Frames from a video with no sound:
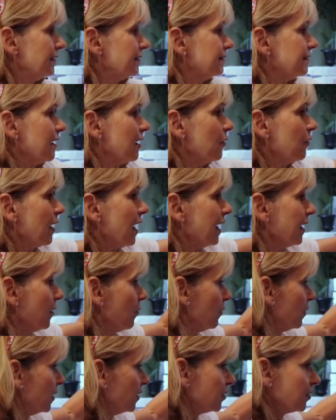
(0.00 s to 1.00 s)
So I
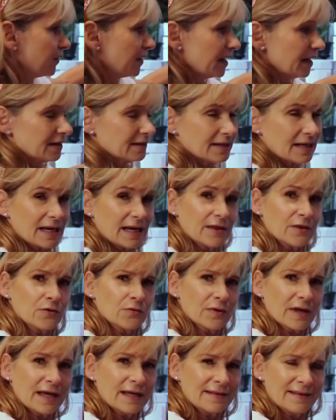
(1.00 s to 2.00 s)
don't want to do that. And
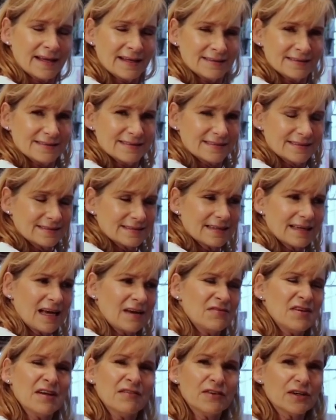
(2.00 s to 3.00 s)
there, and that's,
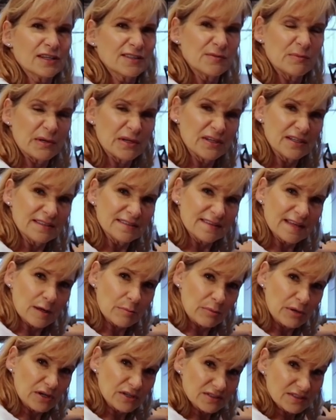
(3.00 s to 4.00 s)
I've never experienced
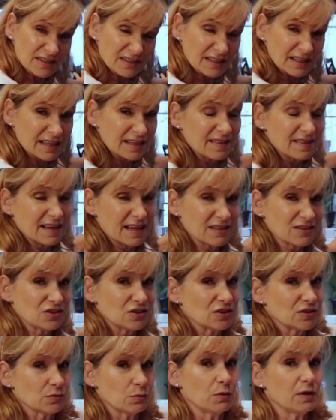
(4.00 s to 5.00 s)
that personally. That's
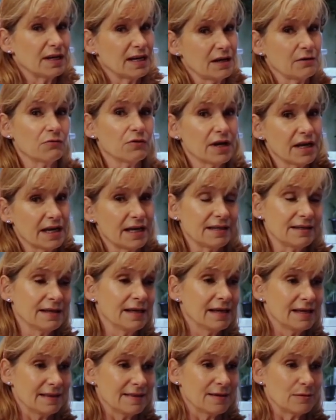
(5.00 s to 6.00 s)
just what I read,
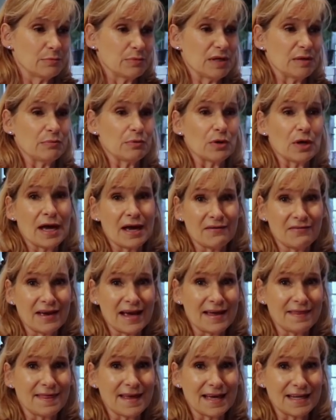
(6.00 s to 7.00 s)
that people have
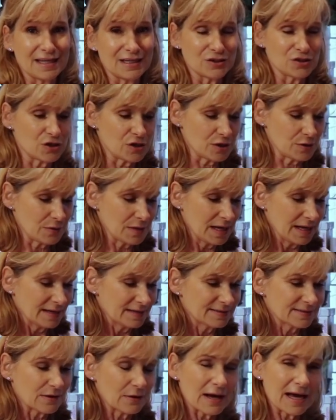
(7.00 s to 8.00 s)
had that issue.
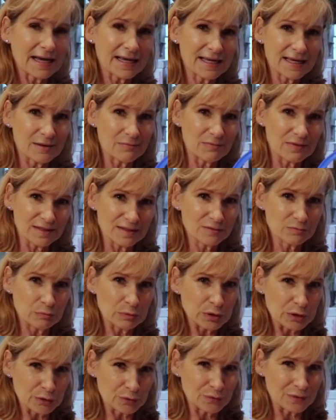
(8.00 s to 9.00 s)
So I keep this
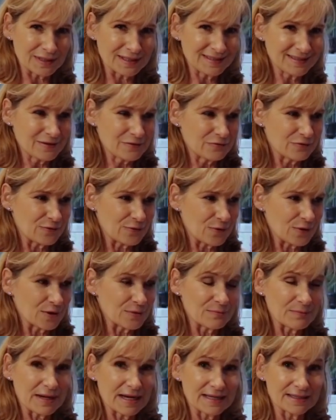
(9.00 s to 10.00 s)
blue one
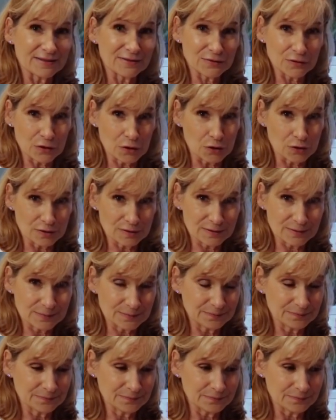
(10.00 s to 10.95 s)
for my desserts.